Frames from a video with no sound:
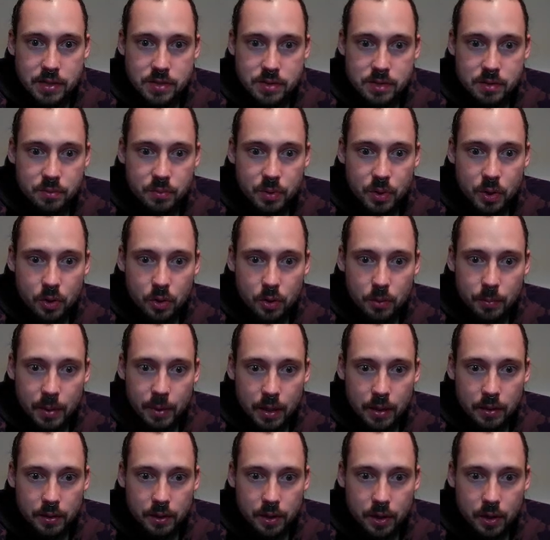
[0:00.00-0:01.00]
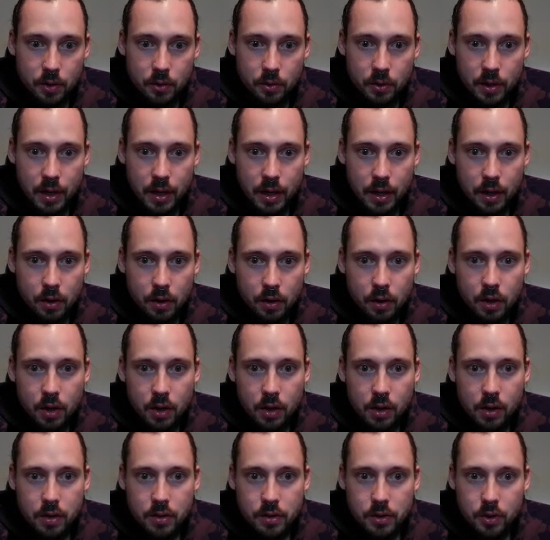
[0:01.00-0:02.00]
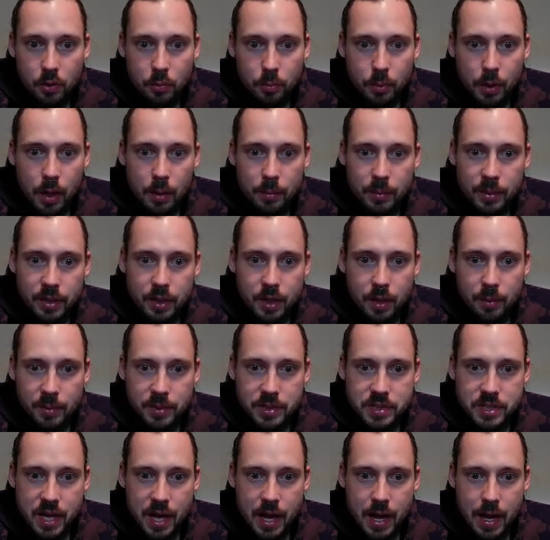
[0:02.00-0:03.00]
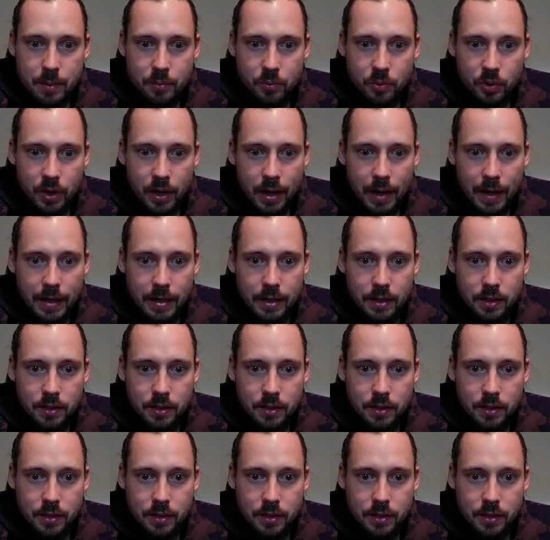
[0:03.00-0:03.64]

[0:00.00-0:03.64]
in Pokemon Go now. There'll probably come a time where I